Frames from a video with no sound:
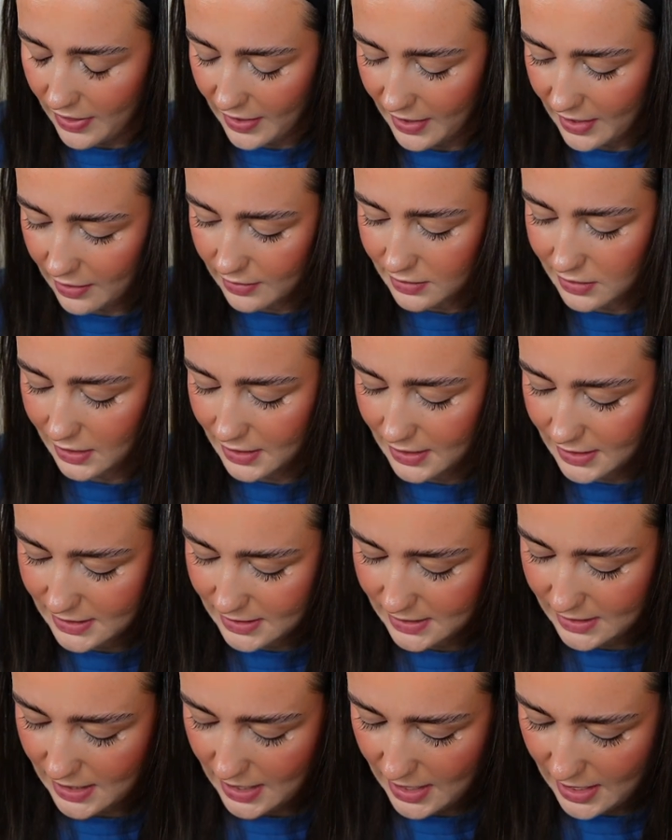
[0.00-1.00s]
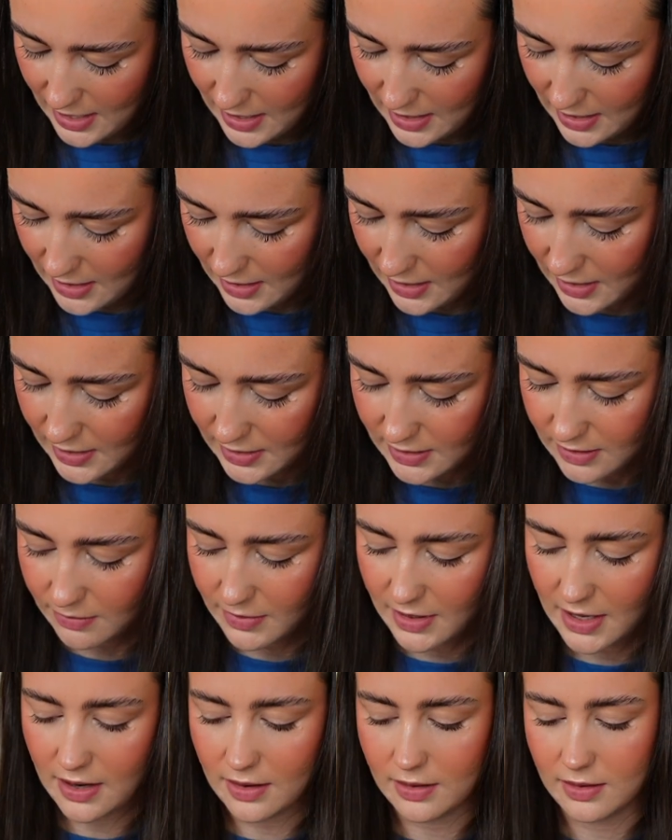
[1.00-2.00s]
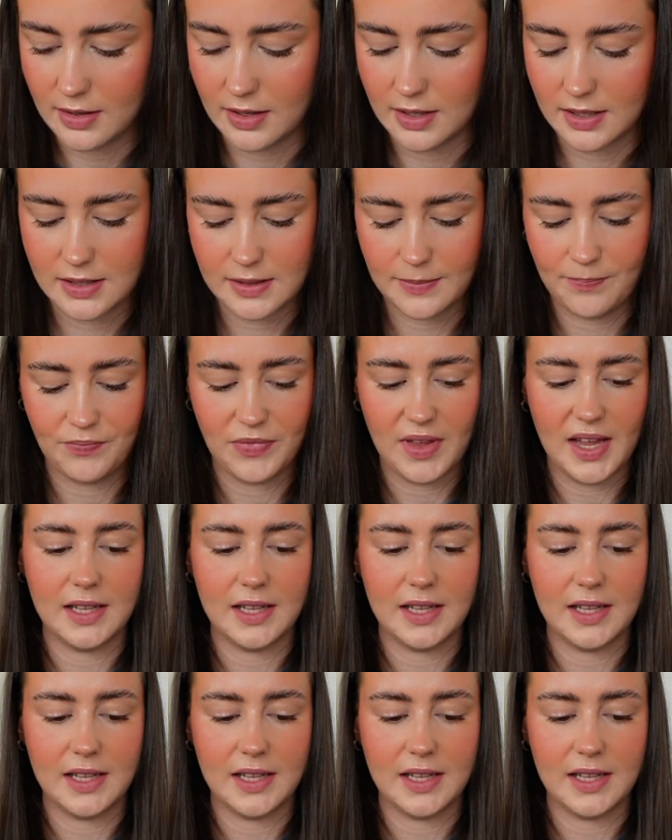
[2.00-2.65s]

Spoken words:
think I was going to say something else.